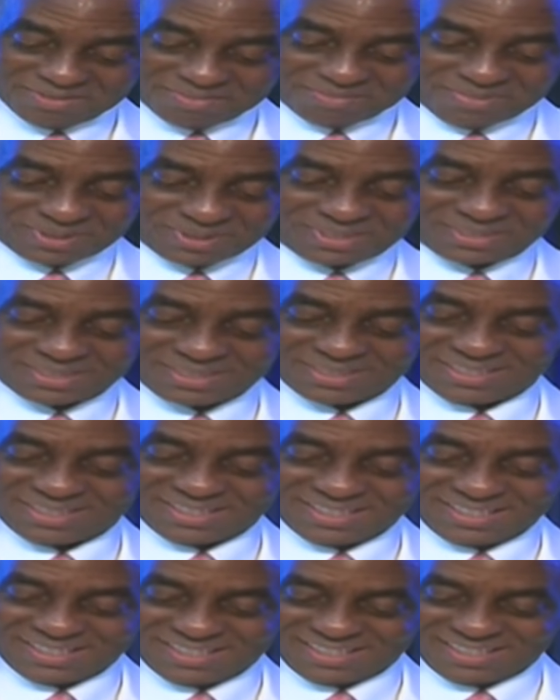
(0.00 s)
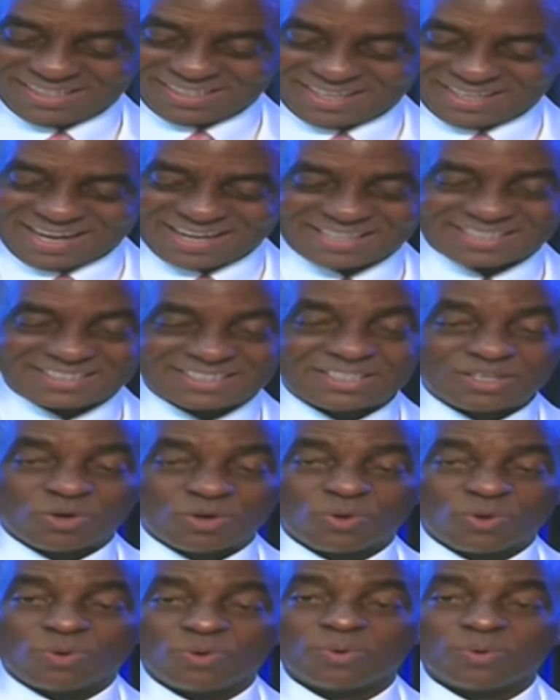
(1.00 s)
but there is
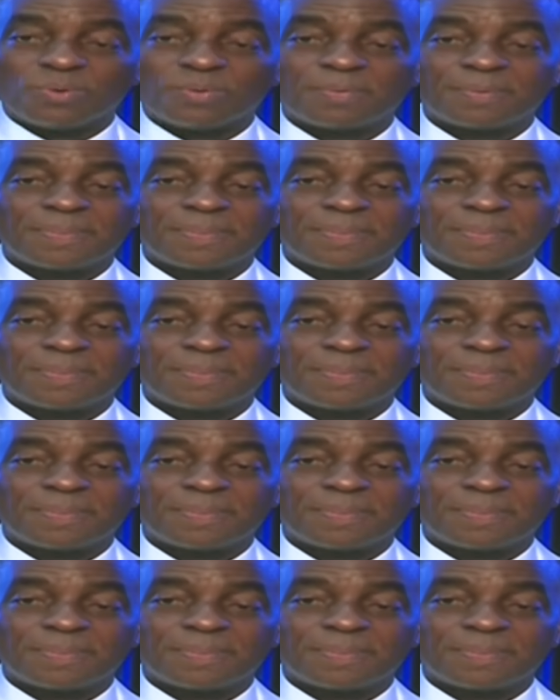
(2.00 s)
no